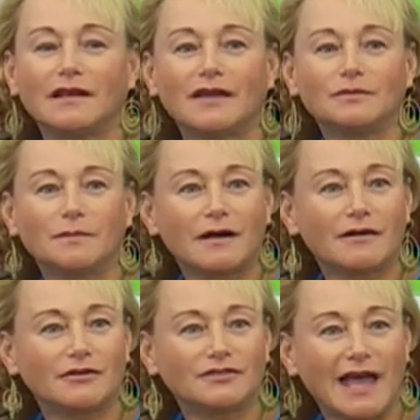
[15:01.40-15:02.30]
as a
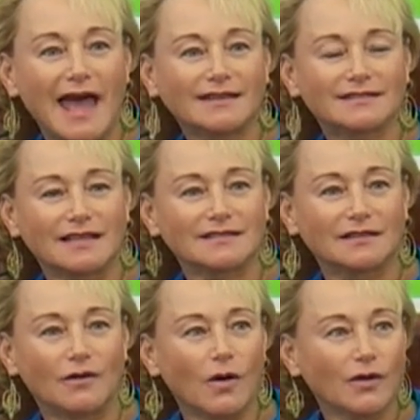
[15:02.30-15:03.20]
barrier to access.
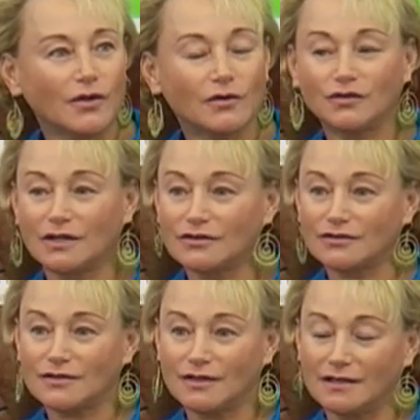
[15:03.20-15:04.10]
And all those things
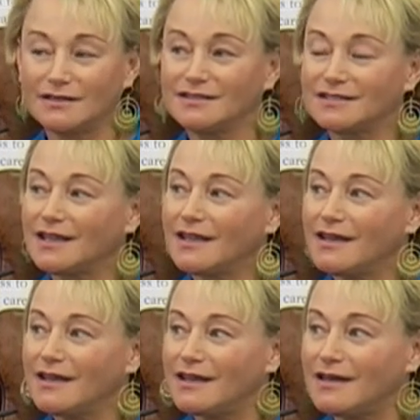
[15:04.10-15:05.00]
are things
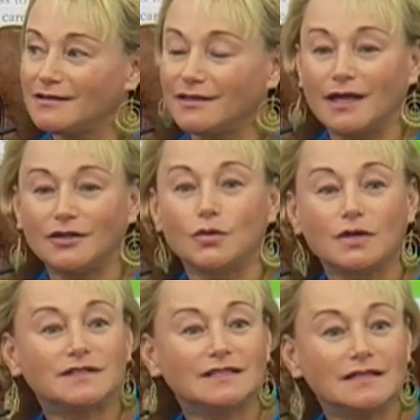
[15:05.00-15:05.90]
that you
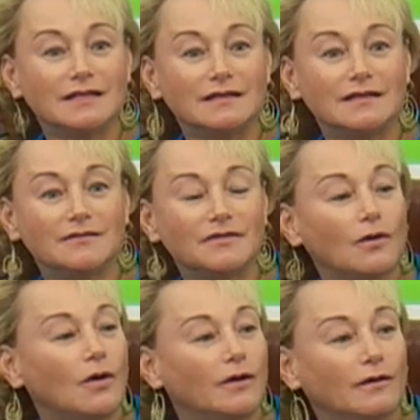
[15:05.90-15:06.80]
would see given
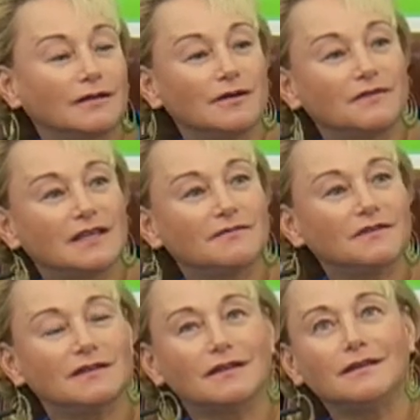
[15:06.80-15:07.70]

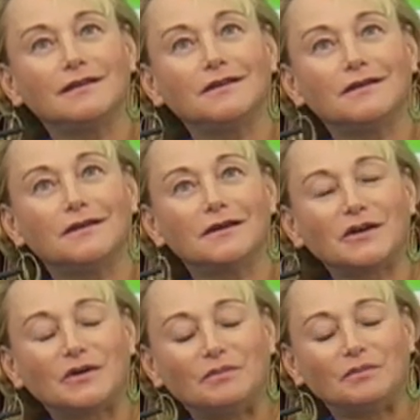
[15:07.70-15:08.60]
the
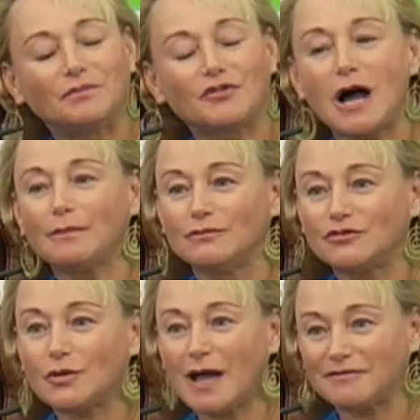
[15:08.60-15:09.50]
problems
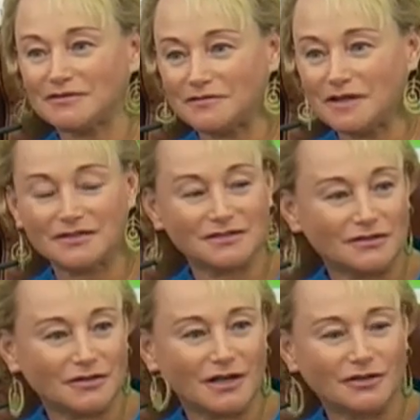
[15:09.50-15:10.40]
you have to face in
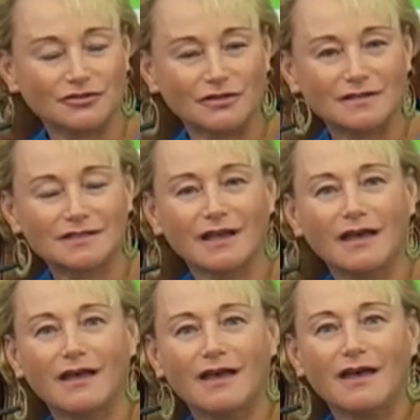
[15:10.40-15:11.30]
your countries.
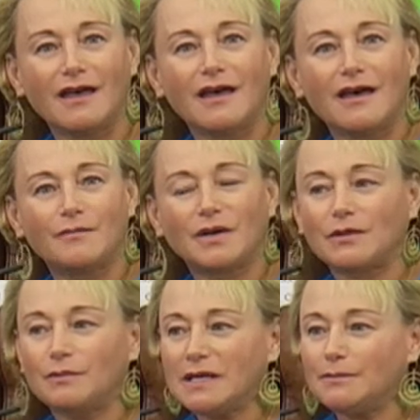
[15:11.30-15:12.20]
But the
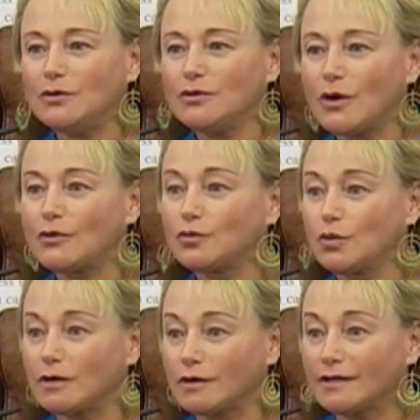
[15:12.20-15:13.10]
people who go to
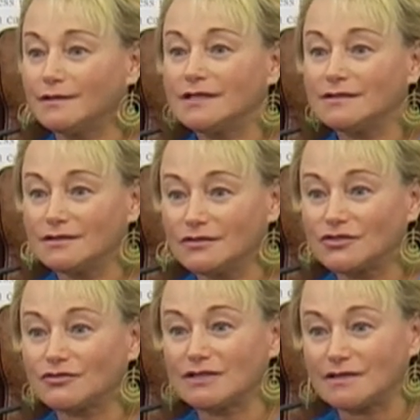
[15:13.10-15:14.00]
work in these
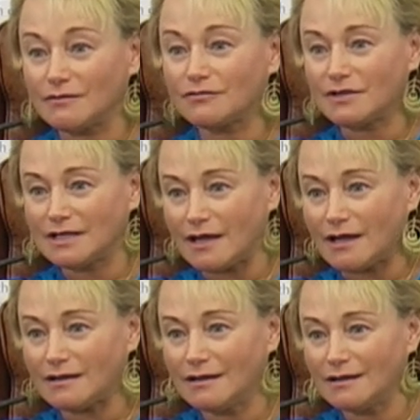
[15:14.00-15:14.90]
industries every day,